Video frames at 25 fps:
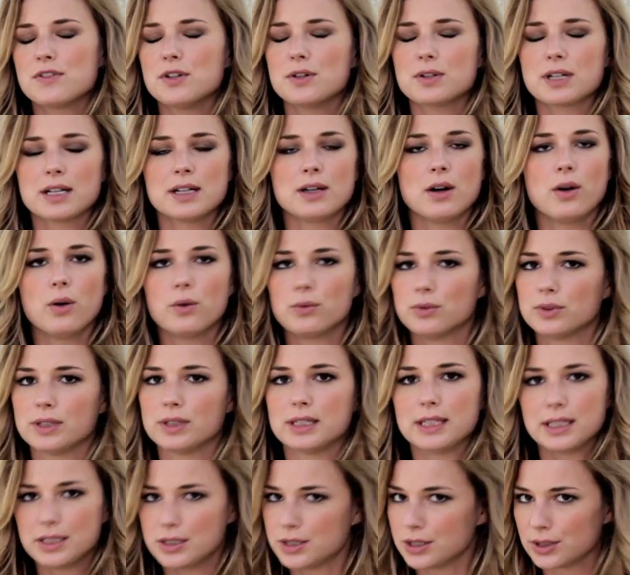you can
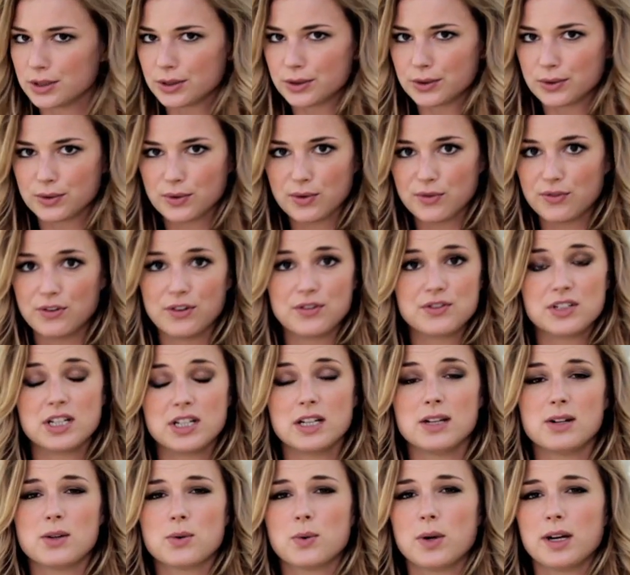only do
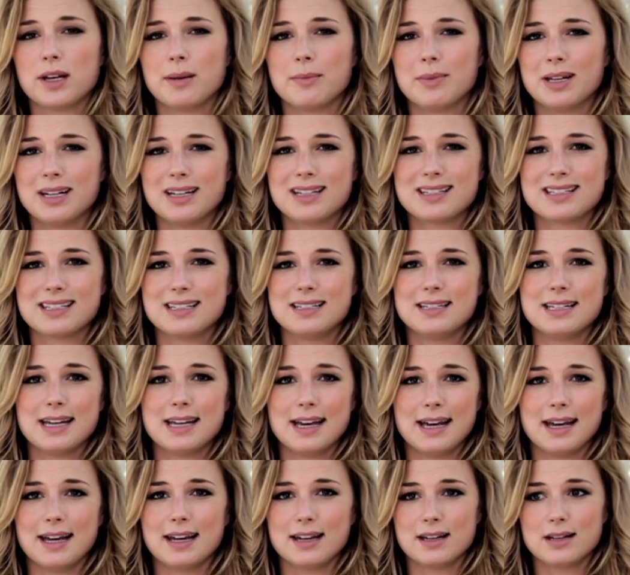15, 20 minutes a
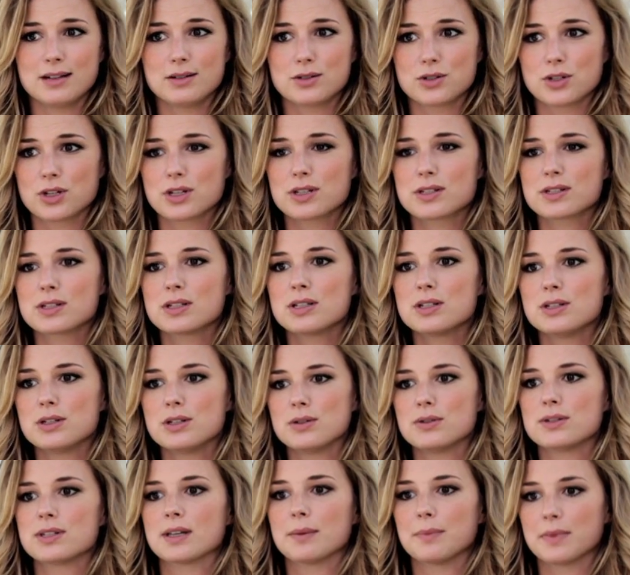day, just to
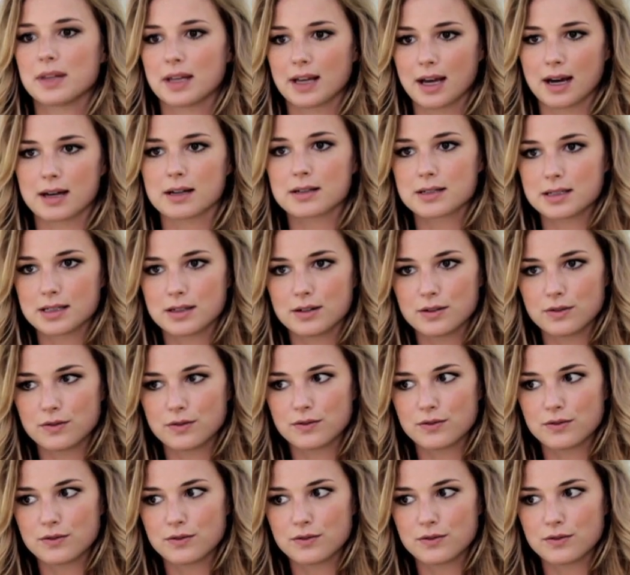do something active